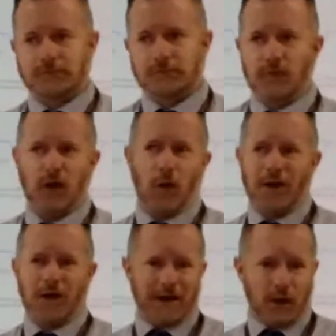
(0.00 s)
Not
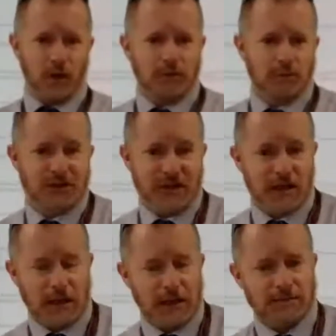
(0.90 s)
one I know
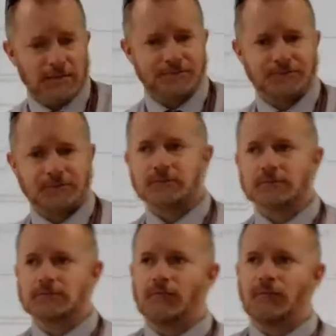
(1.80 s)
particularly.
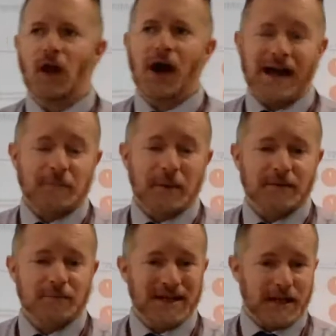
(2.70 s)
I have played
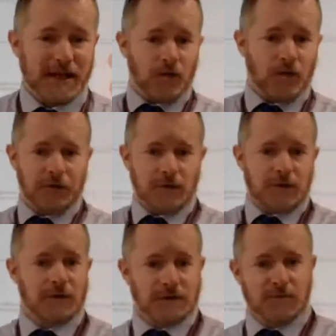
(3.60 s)
mini golf,
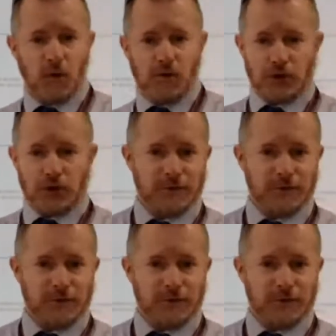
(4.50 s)
small version.